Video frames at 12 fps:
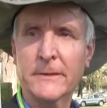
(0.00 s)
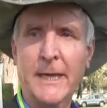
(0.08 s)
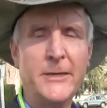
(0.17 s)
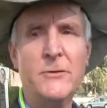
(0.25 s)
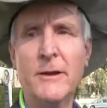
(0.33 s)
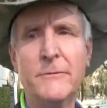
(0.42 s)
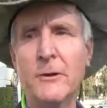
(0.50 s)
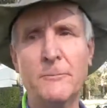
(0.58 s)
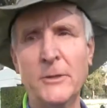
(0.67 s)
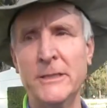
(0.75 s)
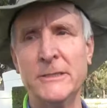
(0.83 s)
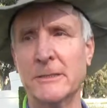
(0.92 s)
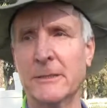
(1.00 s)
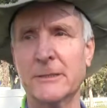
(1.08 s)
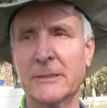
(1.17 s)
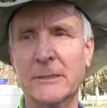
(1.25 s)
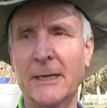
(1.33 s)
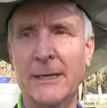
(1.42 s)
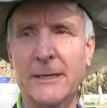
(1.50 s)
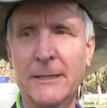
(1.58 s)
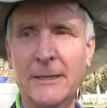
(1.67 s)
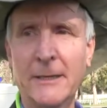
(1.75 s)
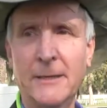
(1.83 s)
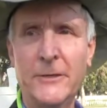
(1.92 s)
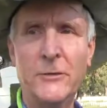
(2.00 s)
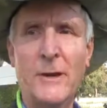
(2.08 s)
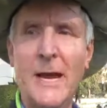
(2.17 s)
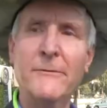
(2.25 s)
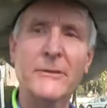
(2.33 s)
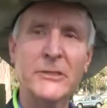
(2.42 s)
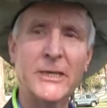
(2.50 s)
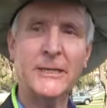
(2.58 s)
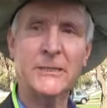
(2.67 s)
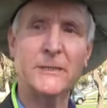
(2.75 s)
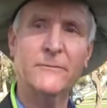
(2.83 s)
And you have no place in our society. You have a chance